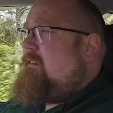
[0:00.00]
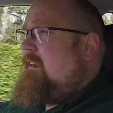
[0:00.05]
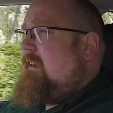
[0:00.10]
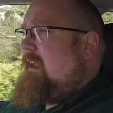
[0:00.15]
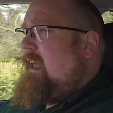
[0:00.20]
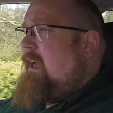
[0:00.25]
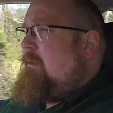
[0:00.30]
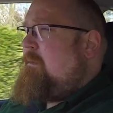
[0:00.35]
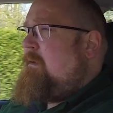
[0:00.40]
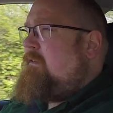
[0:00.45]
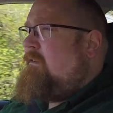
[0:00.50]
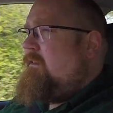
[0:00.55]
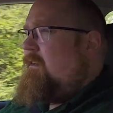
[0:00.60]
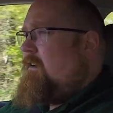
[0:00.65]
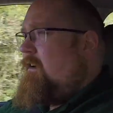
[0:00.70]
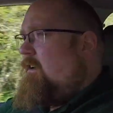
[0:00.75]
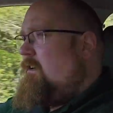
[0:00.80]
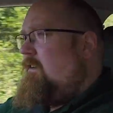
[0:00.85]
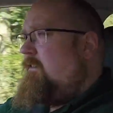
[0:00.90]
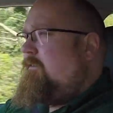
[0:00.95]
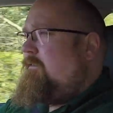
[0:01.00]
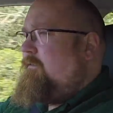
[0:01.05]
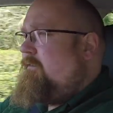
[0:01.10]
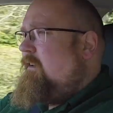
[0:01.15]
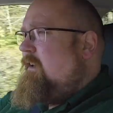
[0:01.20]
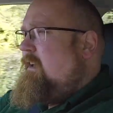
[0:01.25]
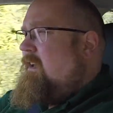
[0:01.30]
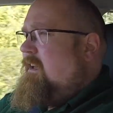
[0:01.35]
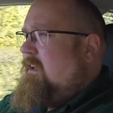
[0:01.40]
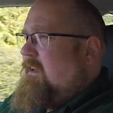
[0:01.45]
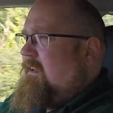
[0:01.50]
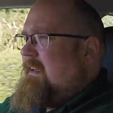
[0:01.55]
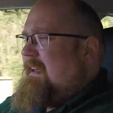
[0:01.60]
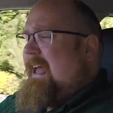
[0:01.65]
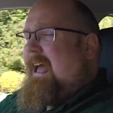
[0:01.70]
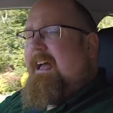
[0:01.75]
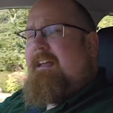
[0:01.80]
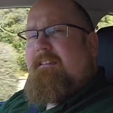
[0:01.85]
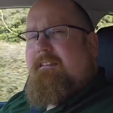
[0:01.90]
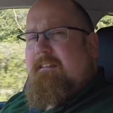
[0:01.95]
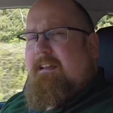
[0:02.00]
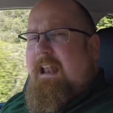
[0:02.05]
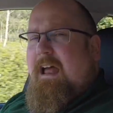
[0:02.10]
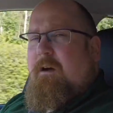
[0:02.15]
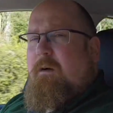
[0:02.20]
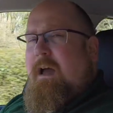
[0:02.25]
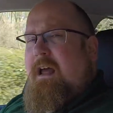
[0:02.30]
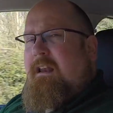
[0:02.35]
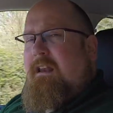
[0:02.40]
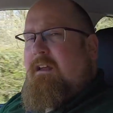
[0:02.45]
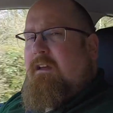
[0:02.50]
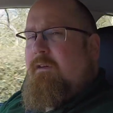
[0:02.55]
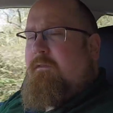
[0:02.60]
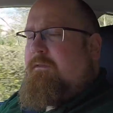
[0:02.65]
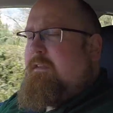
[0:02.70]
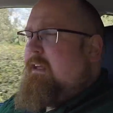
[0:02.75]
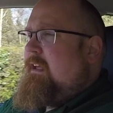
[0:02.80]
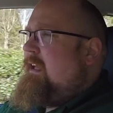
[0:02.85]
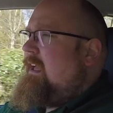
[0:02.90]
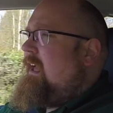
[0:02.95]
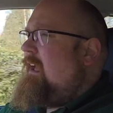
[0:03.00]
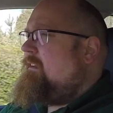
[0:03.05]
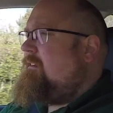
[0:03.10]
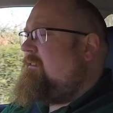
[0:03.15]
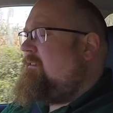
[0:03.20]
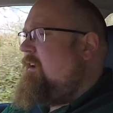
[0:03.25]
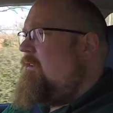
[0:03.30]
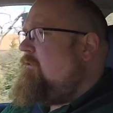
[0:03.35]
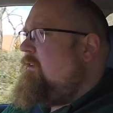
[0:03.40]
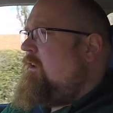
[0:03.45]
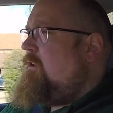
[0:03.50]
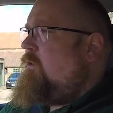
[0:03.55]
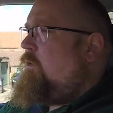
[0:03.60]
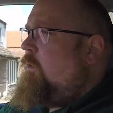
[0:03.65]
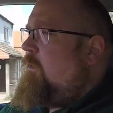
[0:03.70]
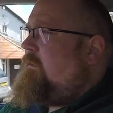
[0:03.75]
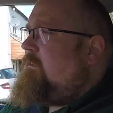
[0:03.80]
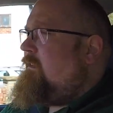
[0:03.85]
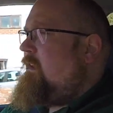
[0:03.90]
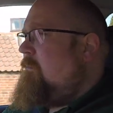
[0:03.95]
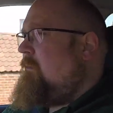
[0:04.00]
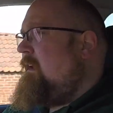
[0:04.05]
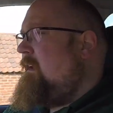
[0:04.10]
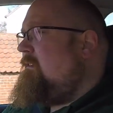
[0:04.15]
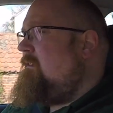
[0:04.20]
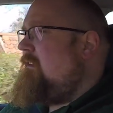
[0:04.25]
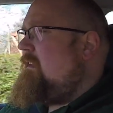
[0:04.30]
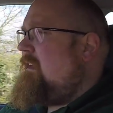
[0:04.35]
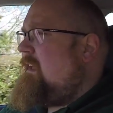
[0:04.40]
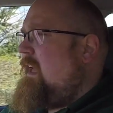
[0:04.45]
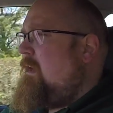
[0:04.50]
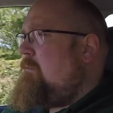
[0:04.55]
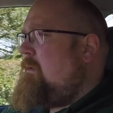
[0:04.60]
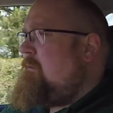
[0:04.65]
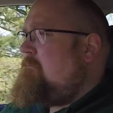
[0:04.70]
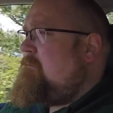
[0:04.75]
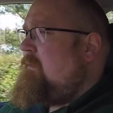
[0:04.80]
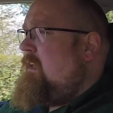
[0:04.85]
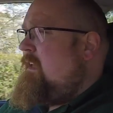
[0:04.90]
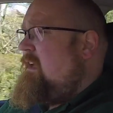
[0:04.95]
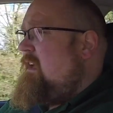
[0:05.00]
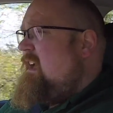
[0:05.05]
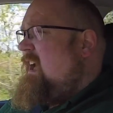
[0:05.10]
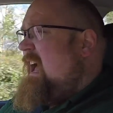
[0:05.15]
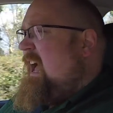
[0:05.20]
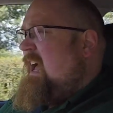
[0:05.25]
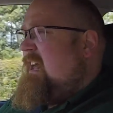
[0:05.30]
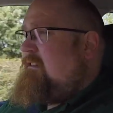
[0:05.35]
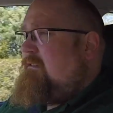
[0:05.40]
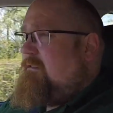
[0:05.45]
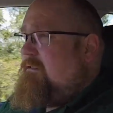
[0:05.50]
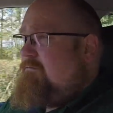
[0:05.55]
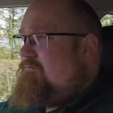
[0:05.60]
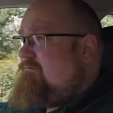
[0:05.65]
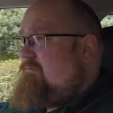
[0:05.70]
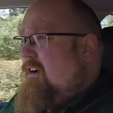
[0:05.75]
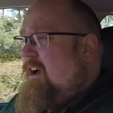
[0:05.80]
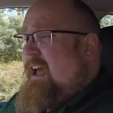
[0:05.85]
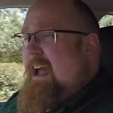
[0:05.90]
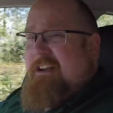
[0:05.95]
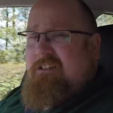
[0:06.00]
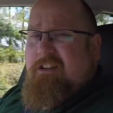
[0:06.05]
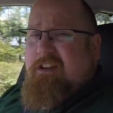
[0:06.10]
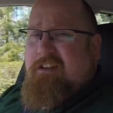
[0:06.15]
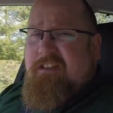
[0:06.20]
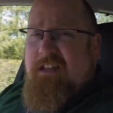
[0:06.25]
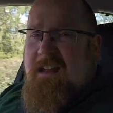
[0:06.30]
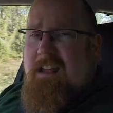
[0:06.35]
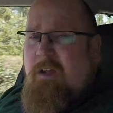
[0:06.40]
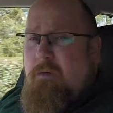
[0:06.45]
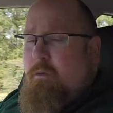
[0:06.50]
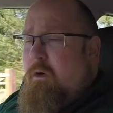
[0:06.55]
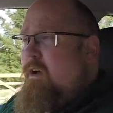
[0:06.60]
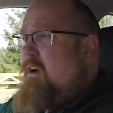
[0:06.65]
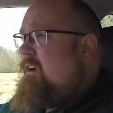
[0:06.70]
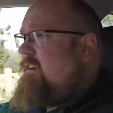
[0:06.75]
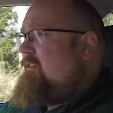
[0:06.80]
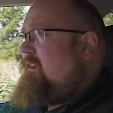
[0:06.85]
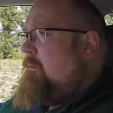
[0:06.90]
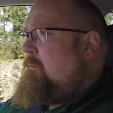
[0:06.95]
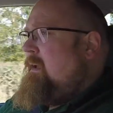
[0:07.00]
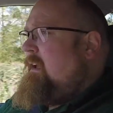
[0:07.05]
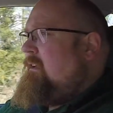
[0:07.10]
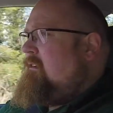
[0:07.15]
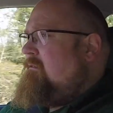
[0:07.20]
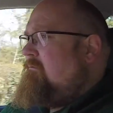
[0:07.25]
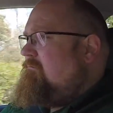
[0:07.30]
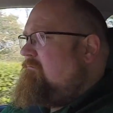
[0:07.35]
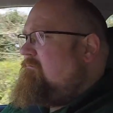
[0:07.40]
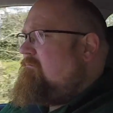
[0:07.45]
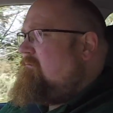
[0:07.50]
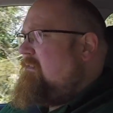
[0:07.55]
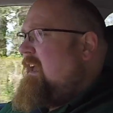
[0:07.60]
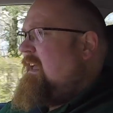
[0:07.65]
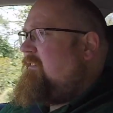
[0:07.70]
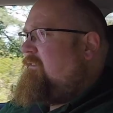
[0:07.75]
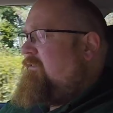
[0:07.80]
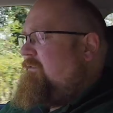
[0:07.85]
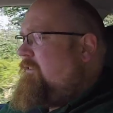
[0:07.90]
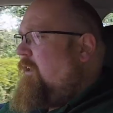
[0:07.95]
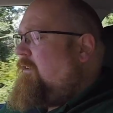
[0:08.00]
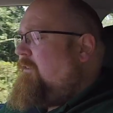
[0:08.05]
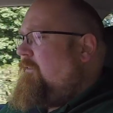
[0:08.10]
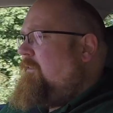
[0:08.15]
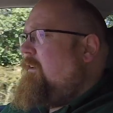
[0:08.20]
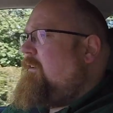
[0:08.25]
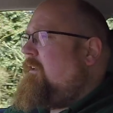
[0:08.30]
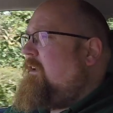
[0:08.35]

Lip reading: the cabin to kind of cancel out any of the exterior noise coming into the cabin, and I actually think it works. I mean, it does feel